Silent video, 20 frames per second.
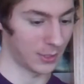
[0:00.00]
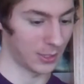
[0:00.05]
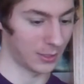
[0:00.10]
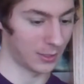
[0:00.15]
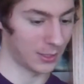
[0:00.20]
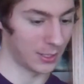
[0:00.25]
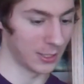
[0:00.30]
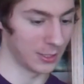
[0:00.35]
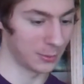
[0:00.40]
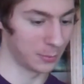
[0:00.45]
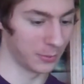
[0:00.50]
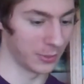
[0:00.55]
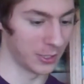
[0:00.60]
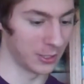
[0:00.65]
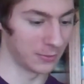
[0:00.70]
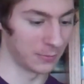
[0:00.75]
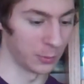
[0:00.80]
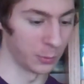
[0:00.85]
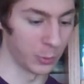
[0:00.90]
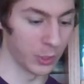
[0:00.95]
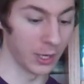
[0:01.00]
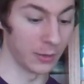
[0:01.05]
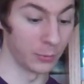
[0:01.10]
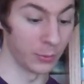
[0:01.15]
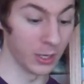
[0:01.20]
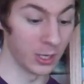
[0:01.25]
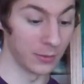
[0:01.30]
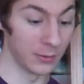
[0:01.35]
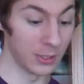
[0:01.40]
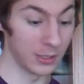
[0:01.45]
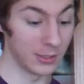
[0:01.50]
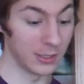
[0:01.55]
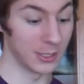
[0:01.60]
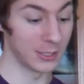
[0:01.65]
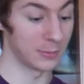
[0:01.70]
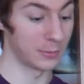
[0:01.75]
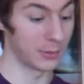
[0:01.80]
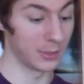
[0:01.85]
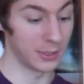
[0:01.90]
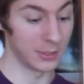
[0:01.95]
takes place, from what I've read of it, it
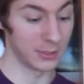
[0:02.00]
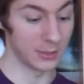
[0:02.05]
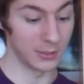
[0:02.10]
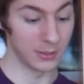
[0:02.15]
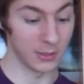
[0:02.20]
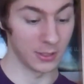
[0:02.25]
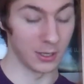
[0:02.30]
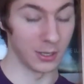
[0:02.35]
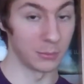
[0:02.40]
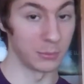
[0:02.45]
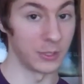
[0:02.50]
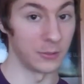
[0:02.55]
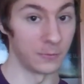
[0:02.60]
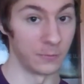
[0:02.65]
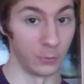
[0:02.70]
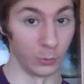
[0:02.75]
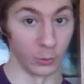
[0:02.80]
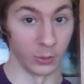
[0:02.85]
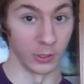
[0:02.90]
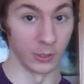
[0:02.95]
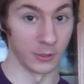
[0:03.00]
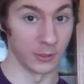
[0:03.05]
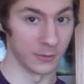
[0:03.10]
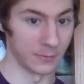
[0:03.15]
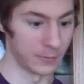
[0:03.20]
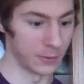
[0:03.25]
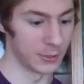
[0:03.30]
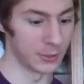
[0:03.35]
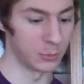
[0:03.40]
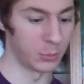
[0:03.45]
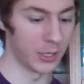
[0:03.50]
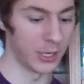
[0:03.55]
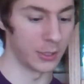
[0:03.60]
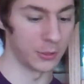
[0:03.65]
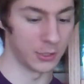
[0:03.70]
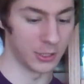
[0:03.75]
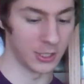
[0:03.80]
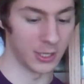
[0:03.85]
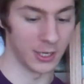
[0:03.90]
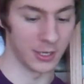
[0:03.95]
takes place before the first
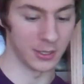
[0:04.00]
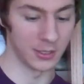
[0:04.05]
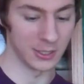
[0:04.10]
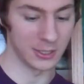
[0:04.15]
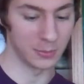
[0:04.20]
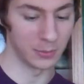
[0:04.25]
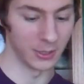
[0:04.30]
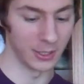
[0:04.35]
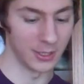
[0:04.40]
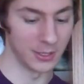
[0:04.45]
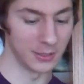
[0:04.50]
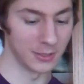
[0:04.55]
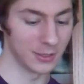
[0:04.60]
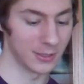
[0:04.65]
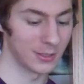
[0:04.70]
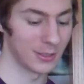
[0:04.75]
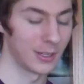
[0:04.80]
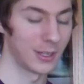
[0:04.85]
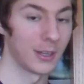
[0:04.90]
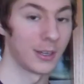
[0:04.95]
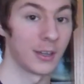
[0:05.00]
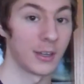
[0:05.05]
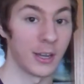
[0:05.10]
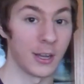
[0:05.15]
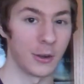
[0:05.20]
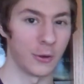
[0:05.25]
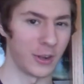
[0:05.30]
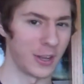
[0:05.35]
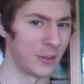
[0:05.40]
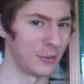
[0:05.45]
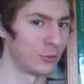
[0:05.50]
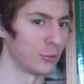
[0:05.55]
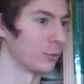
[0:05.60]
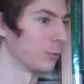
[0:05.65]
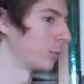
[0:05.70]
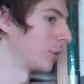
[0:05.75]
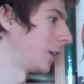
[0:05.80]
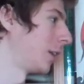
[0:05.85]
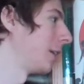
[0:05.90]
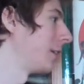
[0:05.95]
BioShock and explains how Andrew
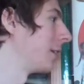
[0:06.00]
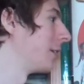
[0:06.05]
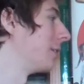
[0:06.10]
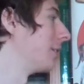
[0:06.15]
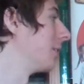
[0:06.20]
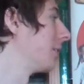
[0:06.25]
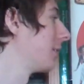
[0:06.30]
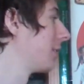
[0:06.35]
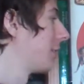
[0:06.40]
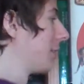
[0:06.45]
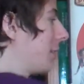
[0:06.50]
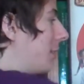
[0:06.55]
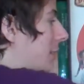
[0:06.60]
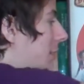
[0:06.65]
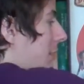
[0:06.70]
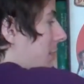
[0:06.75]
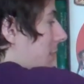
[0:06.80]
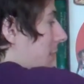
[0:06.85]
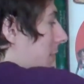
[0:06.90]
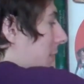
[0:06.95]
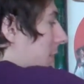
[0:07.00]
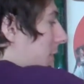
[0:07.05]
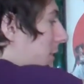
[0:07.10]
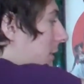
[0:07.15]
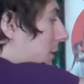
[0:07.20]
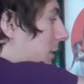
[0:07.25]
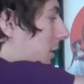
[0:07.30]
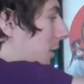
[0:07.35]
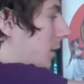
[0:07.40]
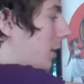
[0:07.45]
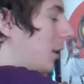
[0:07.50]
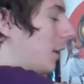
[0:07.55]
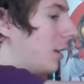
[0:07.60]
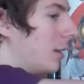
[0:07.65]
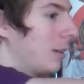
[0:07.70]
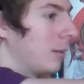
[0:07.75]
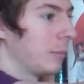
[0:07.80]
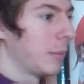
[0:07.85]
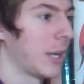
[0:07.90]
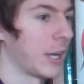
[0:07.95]
Ryan
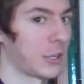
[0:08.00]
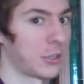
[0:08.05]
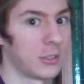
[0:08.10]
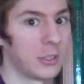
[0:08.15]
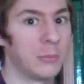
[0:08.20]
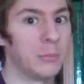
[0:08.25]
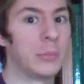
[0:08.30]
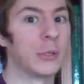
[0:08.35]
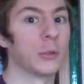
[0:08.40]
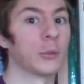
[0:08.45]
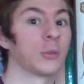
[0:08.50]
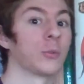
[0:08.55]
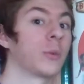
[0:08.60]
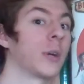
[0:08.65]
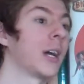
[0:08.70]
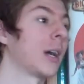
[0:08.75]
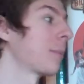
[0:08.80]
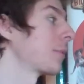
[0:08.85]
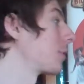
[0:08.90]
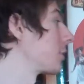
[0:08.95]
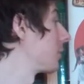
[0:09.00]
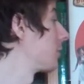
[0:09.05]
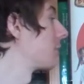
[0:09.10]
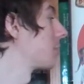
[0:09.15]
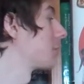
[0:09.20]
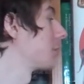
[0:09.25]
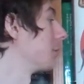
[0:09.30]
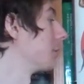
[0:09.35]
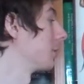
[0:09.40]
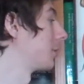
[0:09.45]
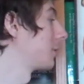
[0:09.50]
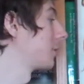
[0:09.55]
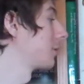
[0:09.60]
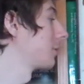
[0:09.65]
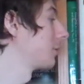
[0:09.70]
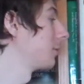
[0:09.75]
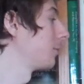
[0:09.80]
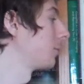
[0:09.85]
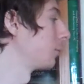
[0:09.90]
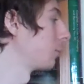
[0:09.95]
actually built Rapture. So it's,
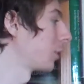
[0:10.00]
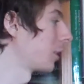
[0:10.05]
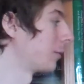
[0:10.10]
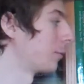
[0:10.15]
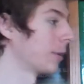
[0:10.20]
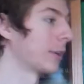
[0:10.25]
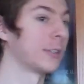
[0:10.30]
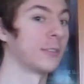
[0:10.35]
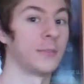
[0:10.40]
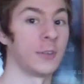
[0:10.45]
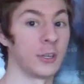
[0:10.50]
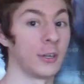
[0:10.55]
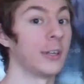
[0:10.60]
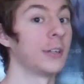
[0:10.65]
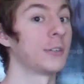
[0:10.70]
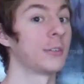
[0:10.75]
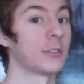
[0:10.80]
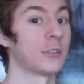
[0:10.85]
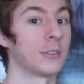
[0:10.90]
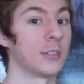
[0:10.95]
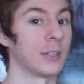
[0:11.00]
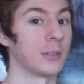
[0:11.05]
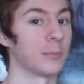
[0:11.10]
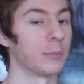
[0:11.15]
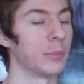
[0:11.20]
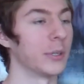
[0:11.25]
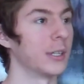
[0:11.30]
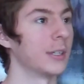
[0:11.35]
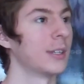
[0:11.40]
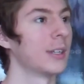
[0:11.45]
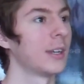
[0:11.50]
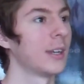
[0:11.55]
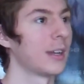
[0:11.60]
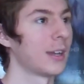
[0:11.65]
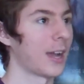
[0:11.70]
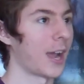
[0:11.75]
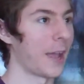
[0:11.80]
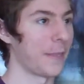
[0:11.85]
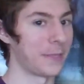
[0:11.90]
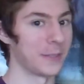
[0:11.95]
from what I've read, it's very interesting, but
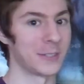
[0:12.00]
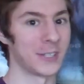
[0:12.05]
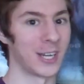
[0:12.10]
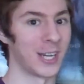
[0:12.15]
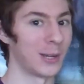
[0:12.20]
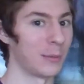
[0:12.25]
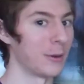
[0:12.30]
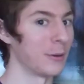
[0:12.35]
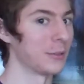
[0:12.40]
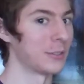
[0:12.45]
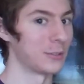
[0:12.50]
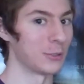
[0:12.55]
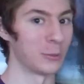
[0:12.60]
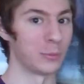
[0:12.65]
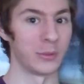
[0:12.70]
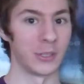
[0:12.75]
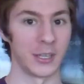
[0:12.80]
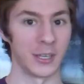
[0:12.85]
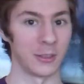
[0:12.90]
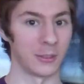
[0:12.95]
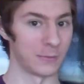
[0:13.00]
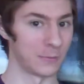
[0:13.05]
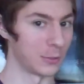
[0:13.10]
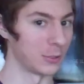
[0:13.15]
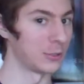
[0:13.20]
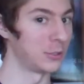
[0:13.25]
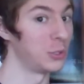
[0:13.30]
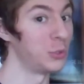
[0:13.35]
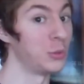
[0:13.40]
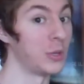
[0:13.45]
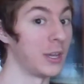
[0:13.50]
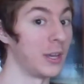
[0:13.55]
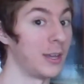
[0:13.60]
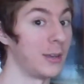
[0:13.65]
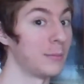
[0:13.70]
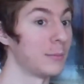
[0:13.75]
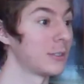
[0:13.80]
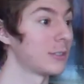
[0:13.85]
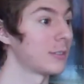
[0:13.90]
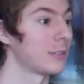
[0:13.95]
at the time I was still playing the first 2
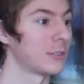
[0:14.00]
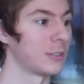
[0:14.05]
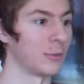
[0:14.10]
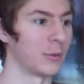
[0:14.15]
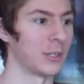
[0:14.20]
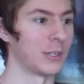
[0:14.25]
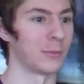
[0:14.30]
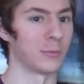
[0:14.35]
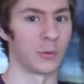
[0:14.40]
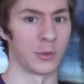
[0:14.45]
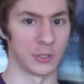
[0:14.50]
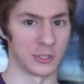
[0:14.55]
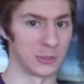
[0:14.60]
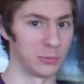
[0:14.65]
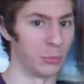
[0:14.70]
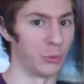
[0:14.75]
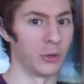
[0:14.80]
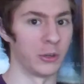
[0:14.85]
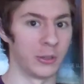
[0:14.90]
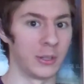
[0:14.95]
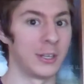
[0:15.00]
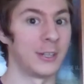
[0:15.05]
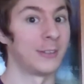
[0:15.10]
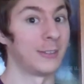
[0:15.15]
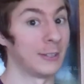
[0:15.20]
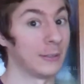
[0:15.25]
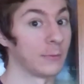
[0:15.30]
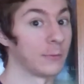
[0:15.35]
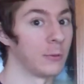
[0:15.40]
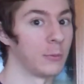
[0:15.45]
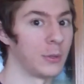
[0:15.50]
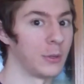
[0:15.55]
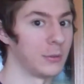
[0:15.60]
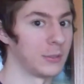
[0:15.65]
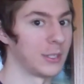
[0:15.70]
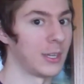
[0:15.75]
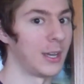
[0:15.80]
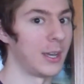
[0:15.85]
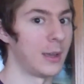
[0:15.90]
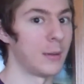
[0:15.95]
games, so I didn't want to spoil anything from those
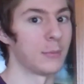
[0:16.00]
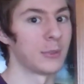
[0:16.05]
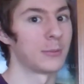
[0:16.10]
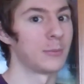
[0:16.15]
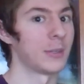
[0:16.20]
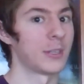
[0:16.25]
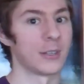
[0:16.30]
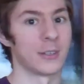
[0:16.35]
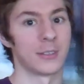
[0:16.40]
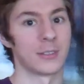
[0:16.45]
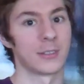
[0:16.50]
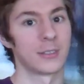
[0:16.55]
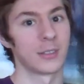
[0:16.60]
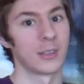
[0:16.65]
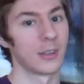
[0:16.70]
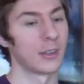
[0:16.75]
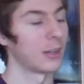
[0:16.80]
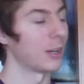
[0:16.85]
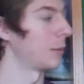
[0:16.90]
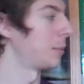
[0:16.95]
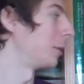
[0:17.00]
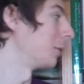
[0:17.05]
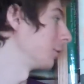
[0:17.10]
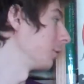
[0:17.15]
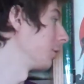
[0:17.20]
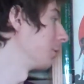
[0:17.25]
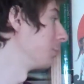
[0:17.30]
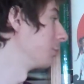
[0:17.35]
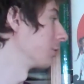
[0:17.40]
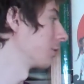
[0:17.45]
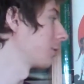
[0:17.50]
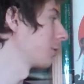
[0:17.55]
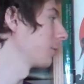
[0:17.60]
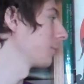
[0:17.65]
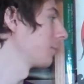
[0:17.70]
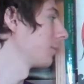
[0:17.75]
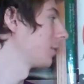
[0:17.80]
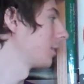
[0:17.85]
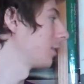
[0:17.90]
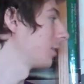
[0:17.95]
games, because apparently the book,
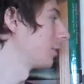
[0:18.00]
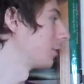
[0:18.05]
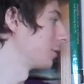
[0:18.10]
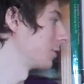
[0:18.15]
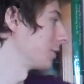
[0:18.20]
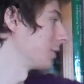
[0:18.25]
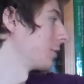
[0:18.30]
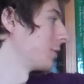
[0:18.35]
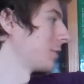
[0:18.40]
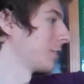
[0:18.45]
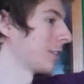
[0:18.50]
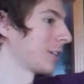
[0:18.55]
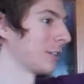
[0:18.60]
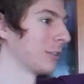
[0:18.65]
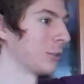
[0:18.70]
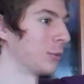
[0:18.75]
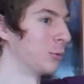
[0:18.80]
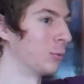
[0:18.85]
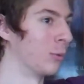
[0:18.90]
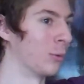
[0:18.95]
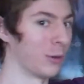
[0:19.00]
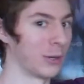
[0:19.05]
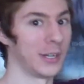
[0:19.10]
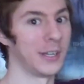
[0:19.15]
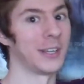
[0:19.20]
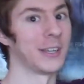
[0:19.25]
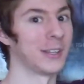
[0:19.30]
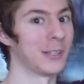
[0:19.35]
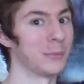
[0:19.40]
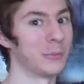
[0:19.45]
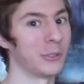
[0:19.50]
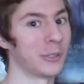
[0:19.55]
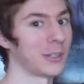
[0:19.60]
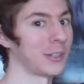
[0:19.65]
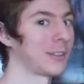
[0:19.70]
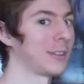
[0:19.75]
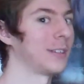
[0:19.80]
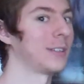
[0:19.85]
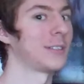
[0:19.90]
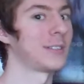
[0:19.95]
there's like a little warning in the
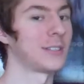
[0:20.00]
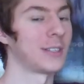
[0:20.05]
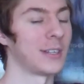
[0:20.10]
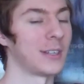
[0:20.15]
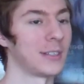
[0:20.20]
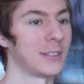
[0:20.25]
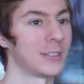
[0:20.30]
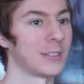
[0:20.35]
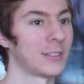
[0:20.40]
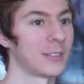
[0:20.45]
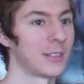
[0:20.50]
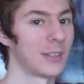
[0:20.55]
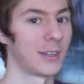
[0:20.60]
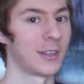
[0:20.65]
book that says,